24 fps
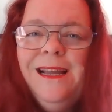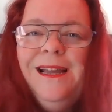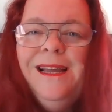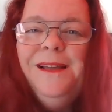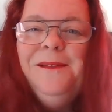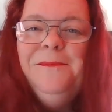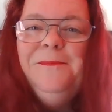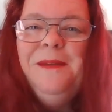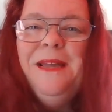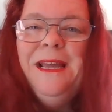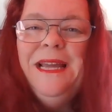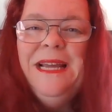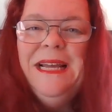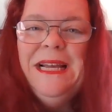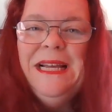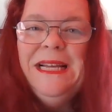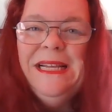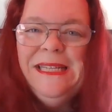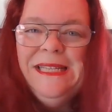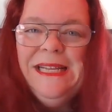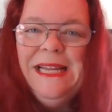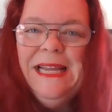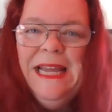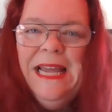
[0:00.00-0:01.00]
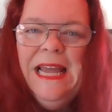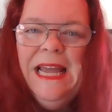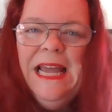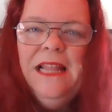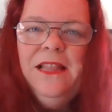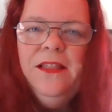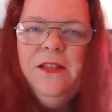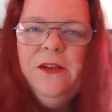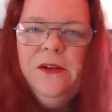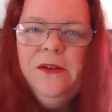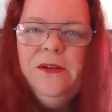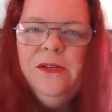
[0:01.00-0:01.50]
because
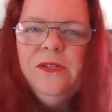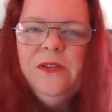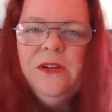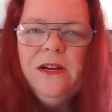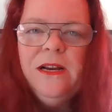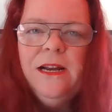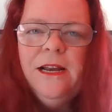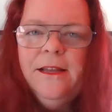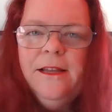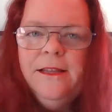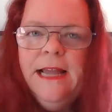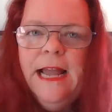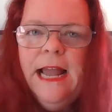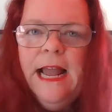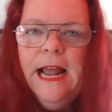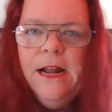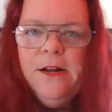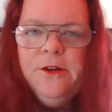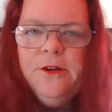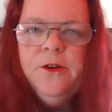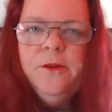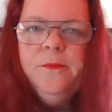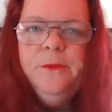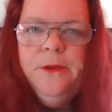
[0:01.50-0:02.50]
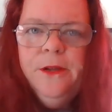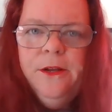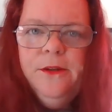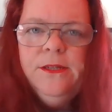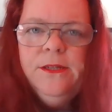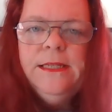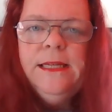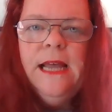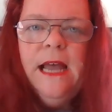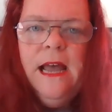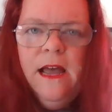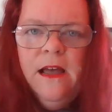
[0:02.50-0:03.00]
again, those are kind of the
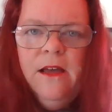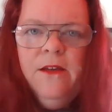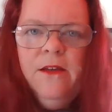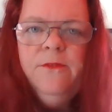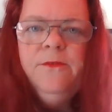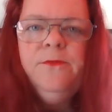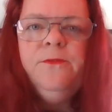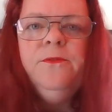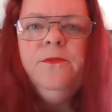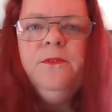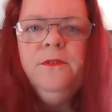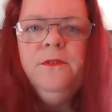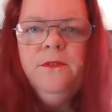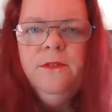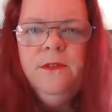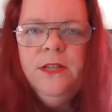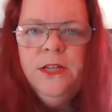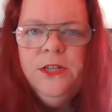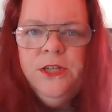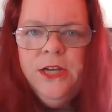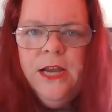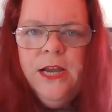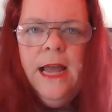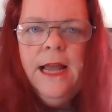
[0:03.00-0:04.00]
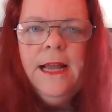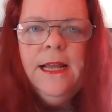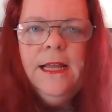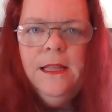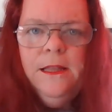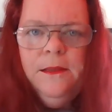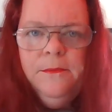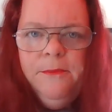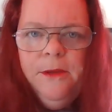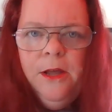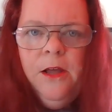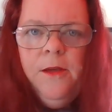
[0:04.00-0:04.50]
attributes of the Jack in
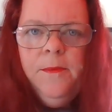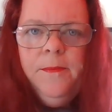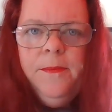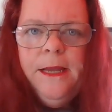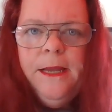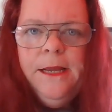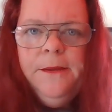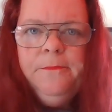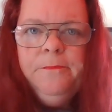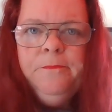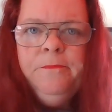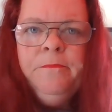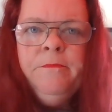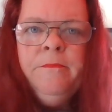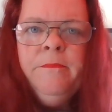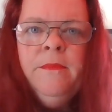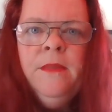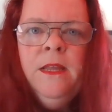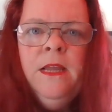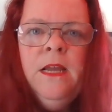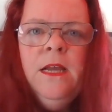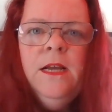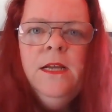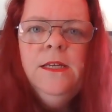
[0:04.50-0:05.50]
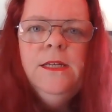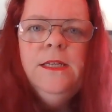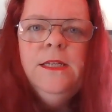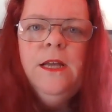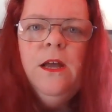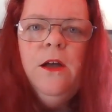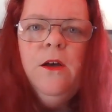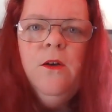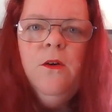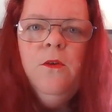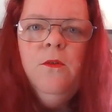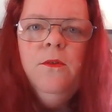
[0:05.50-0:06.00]
the Pulpit.
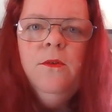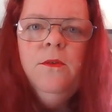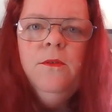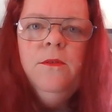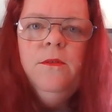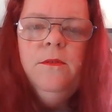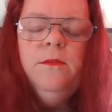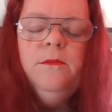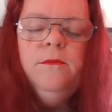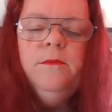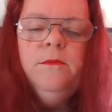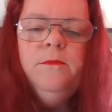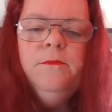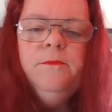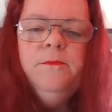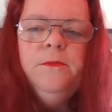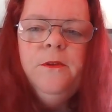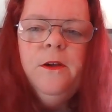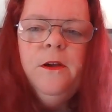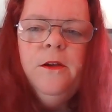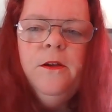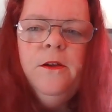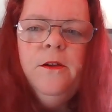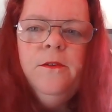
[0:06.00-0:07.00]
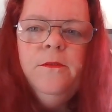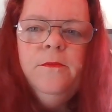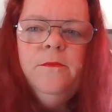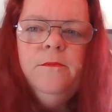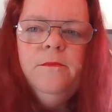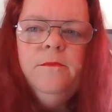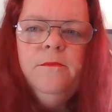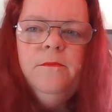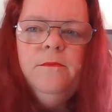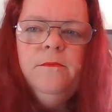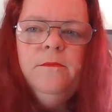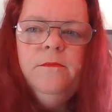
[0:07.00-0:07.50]
So for
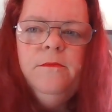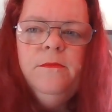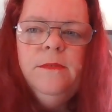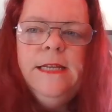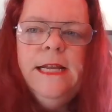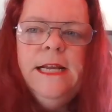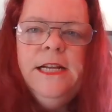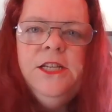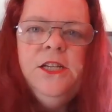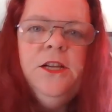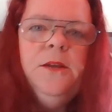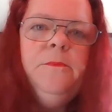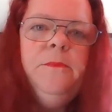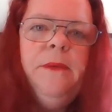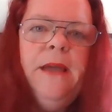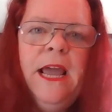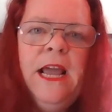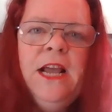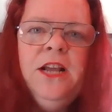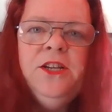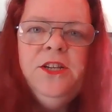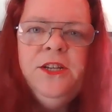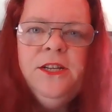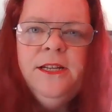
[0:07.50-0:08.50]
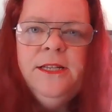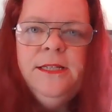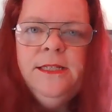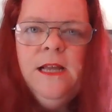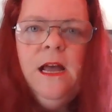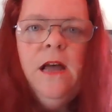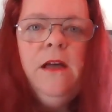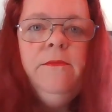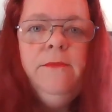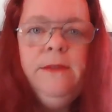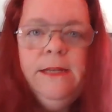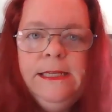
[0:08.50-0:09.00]
teaching patience,
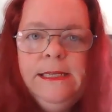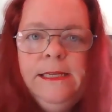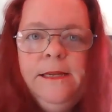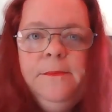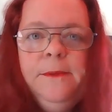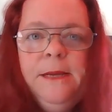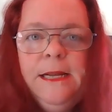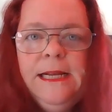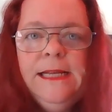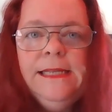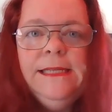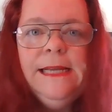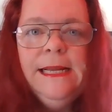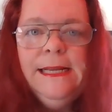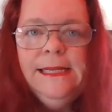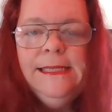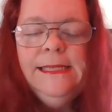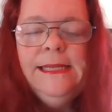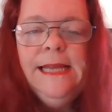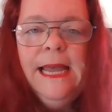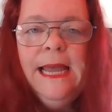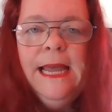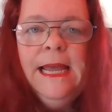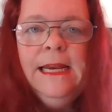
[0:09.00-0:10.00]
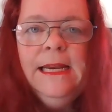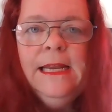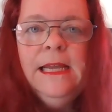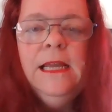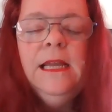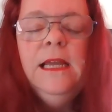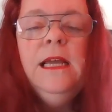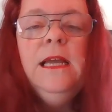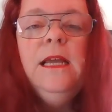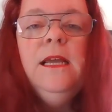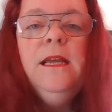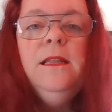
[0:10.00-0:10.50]
obviously, because I said
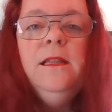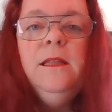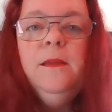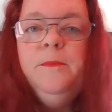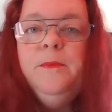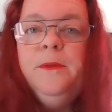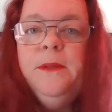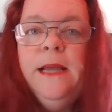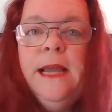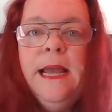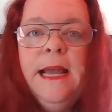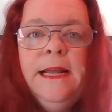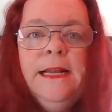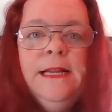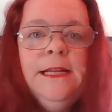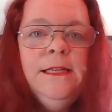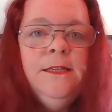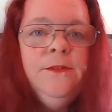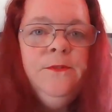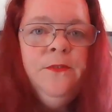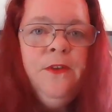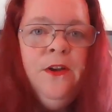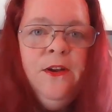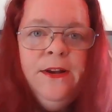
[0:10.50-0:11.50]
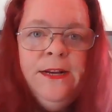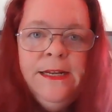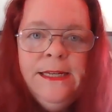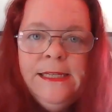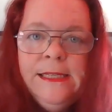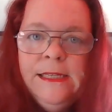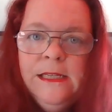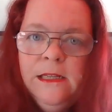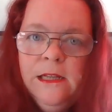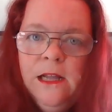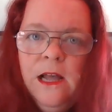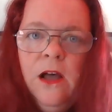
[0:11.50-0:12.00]
the plant is very
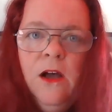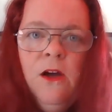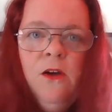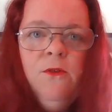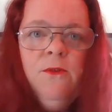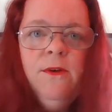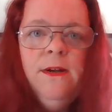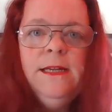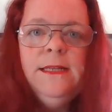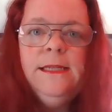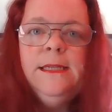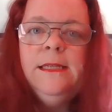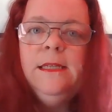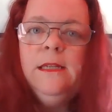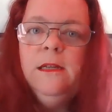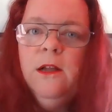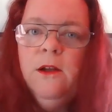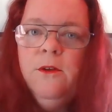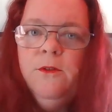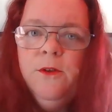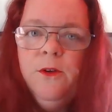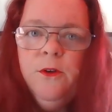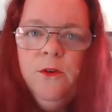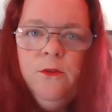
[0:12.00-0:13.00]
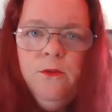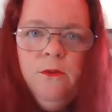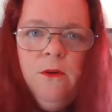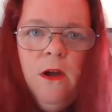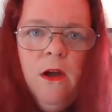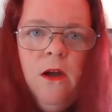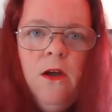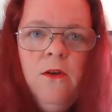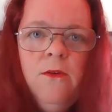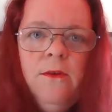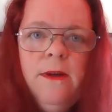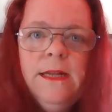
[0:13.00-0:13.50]
slow. It's slow to
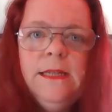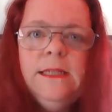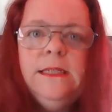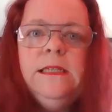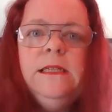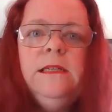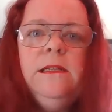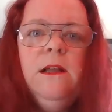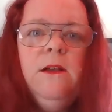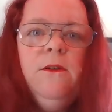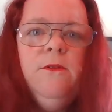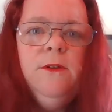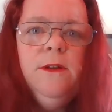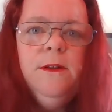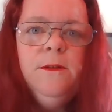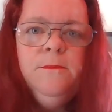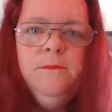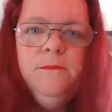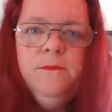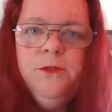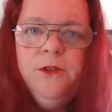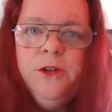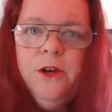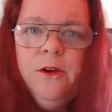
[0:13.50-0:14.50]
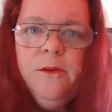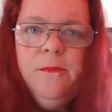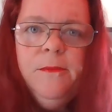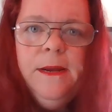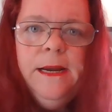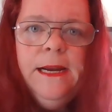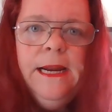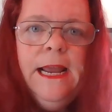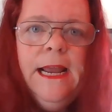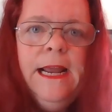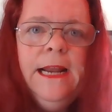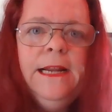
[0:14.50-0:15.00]
grow, it's slow to
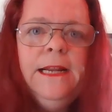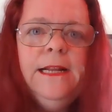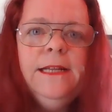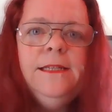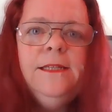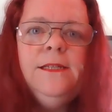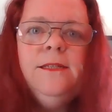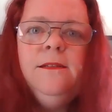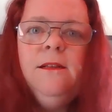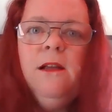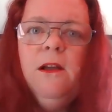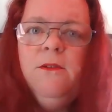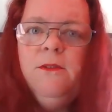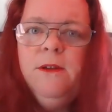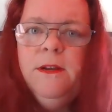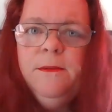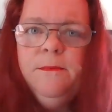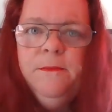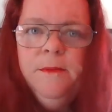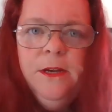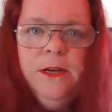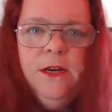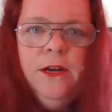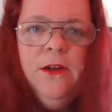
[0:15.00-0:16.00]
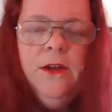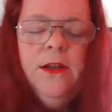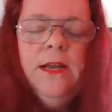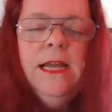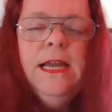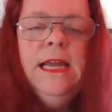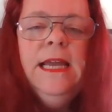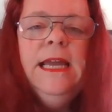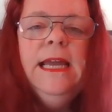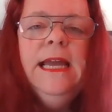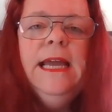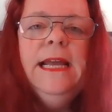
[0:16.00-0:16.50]
germinate, it's slow to,
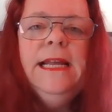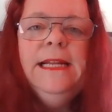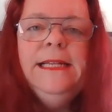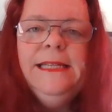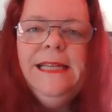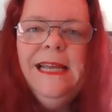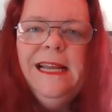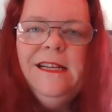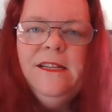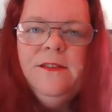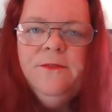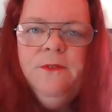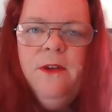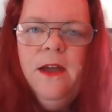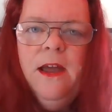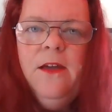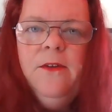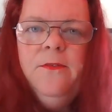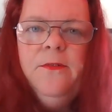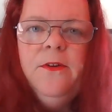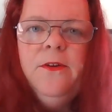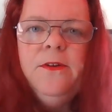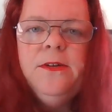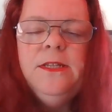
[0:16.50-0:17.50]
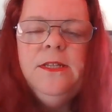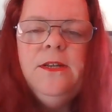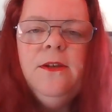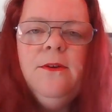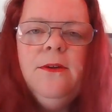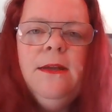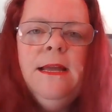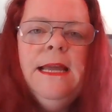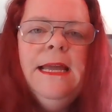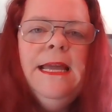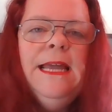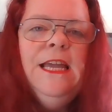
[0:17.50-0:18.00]
it takes forever. So
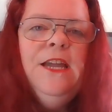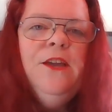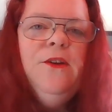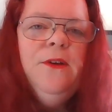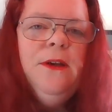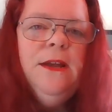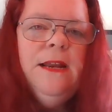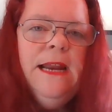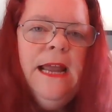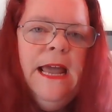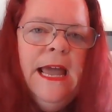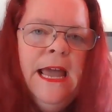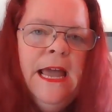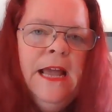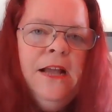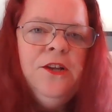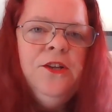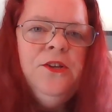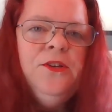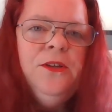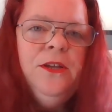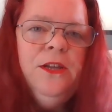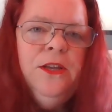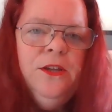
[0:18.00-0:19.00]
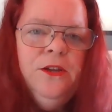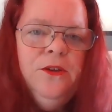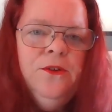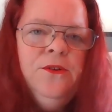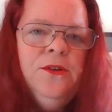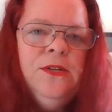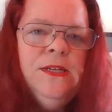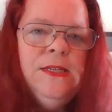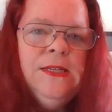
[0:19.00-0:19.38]
you can actually use